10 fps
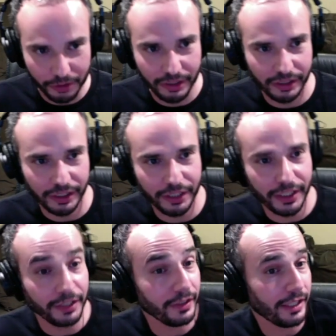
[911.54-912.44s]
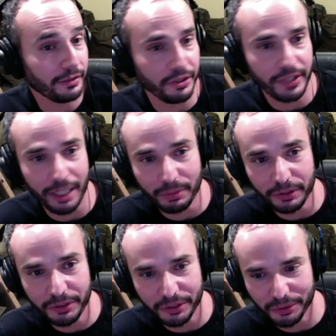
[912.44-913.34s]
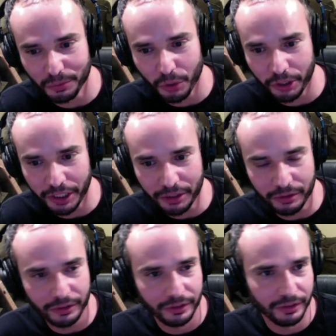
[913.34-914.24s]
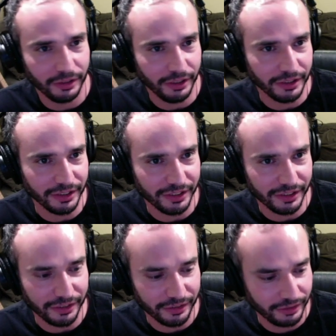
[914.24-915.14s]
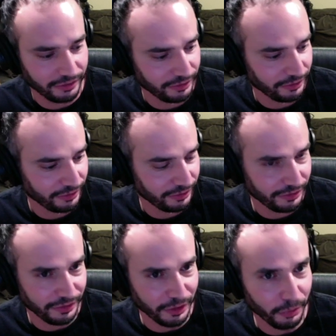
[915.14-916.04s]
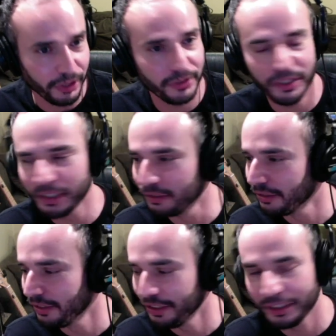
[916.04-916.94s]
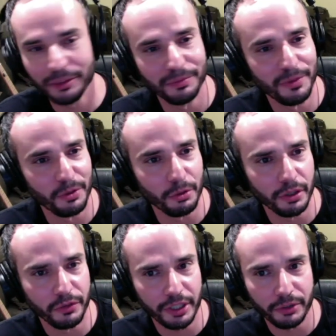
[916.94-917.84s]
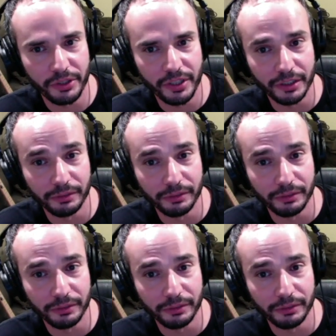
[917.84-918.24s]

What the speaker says: and that just happened to work out, and here we are today. The story of sound is done.